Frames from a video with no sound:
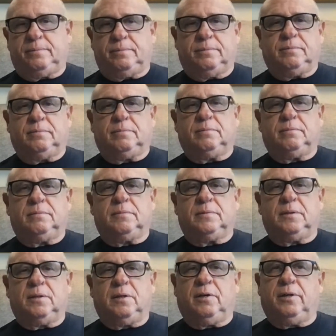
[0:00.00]
Hari
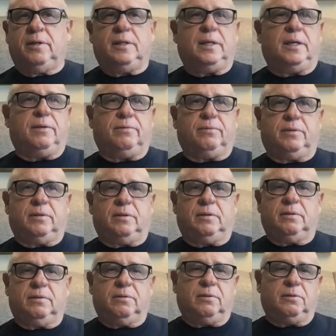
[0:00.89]
left, the Lord
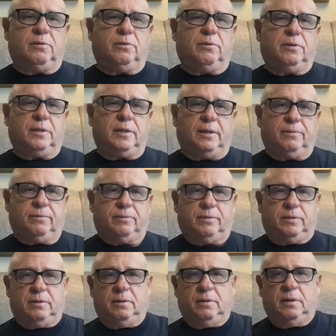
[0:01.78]
left.
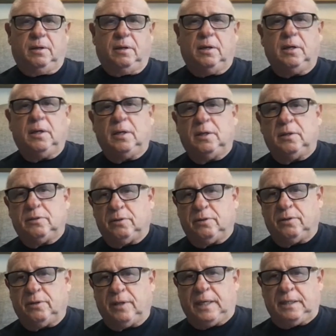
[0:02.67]
So that's
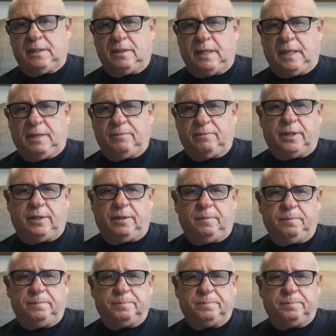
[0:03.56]
that verse there.